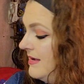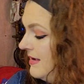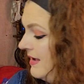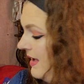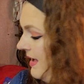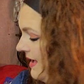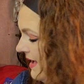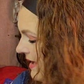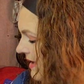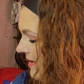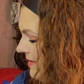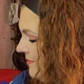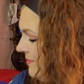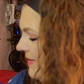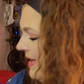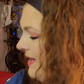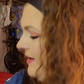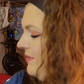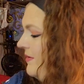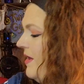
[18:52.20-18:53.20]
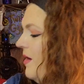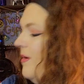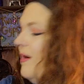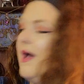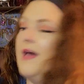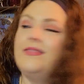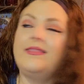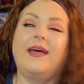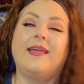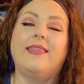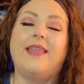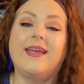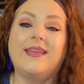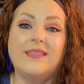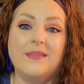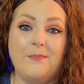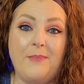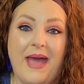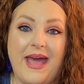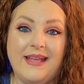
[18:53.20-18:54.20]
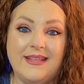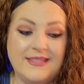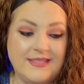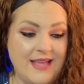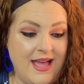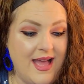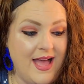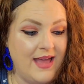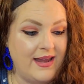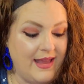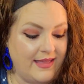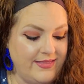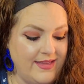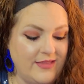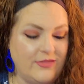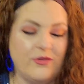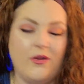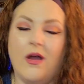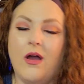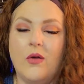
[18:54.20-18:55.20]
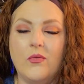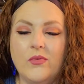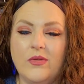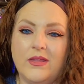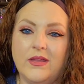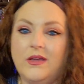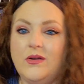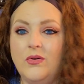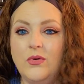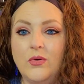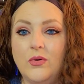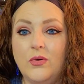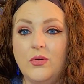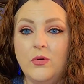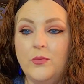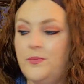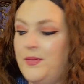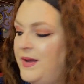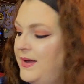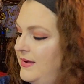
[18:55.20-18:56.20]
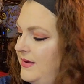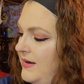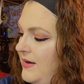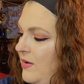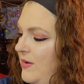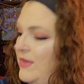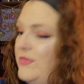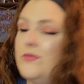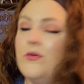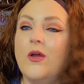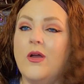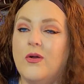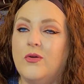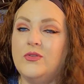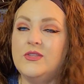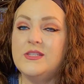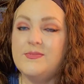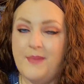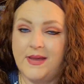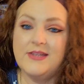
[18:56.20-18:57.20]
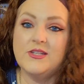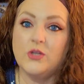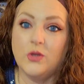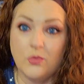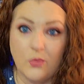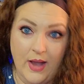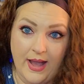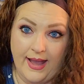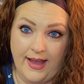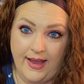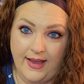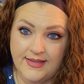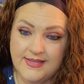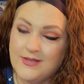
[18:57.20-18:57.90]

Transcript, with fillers: Um, I don't know. I, I, like the bat sign. I think they're all really cool, but, you know, in their own special way.